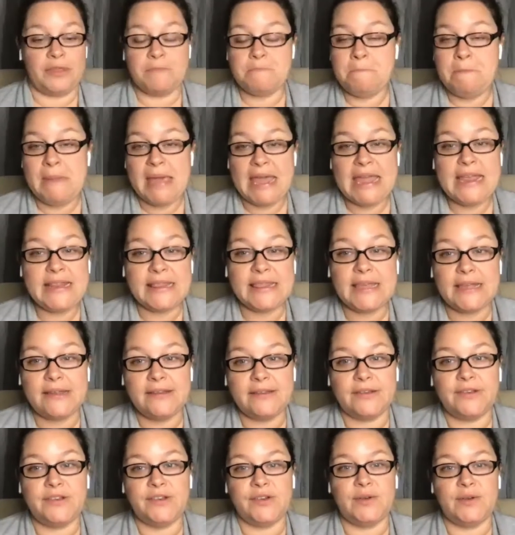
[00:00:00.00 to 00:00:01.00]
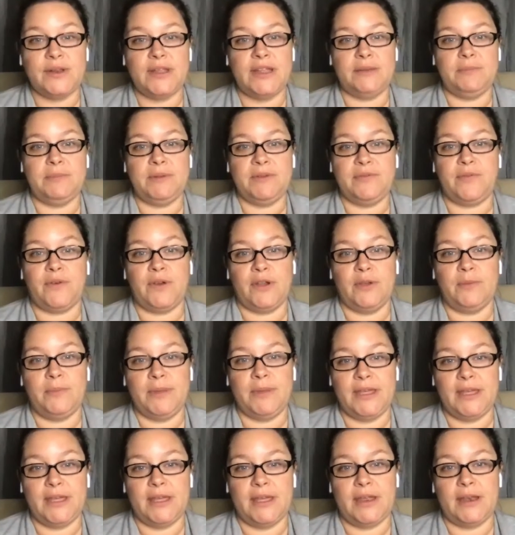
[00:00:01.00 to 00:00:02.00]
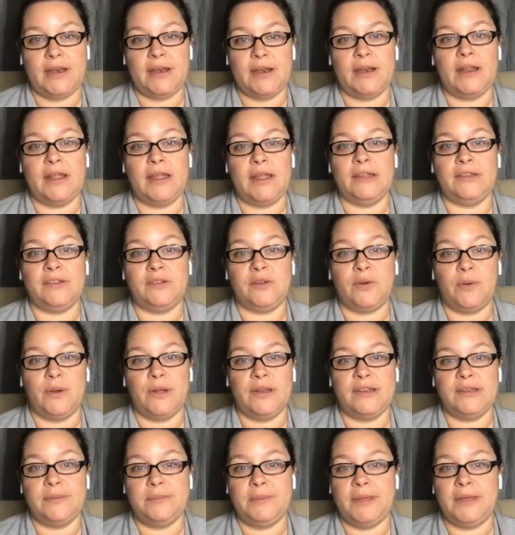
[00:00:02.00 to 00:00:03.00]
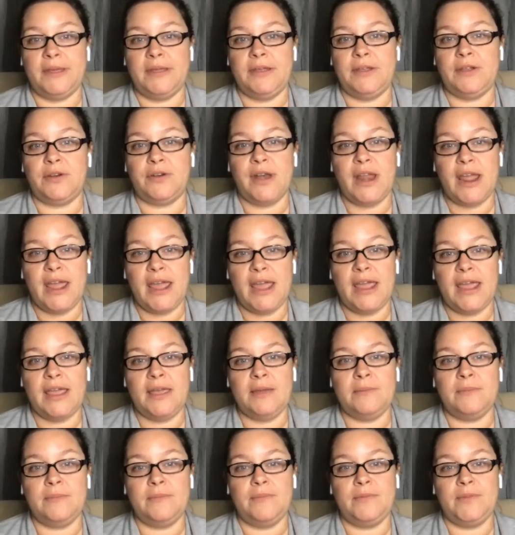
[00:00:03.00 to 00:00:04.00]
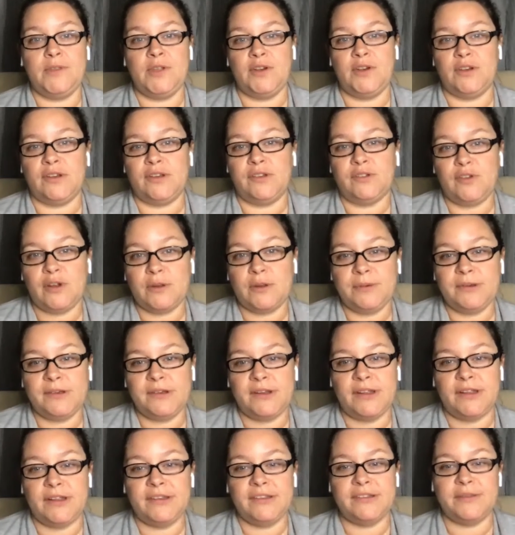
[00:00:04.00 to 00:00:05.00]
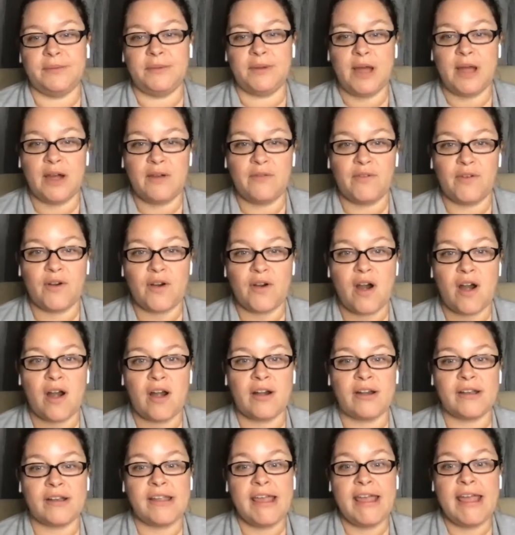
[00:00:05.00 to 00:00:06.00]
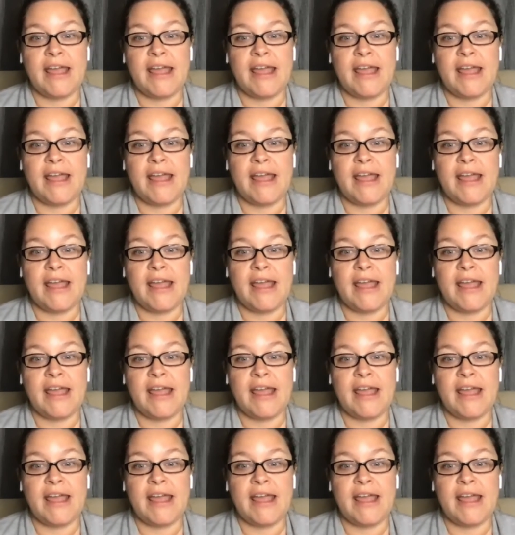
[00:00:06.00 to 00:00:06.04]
main things that you need before you begin is going to be your name, your description, some cover art,